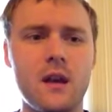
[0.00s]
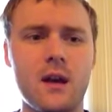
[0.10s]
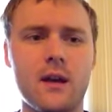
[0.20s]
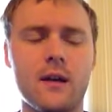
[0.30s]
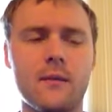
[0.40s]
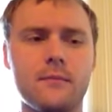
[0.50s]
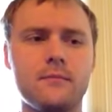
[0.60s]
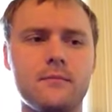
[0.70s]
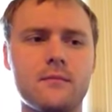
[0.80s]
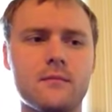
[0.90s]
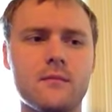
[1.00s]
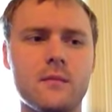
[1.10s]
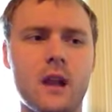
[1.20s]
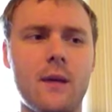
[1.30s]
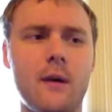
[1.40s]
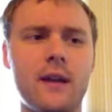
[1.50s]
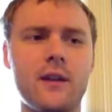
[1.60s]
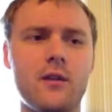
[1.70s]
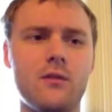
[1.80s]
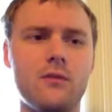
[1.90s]
I might
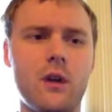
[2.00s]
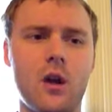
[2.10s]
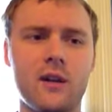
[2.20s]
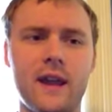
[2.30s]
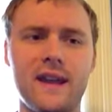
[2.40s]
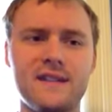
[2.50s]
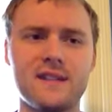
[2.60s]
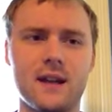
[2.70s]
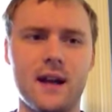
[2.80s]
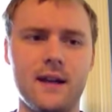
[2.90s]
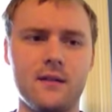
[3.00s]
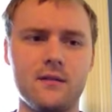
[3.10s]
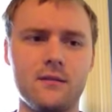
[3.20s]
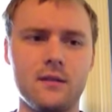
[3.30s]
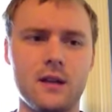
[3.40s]
go arcade style.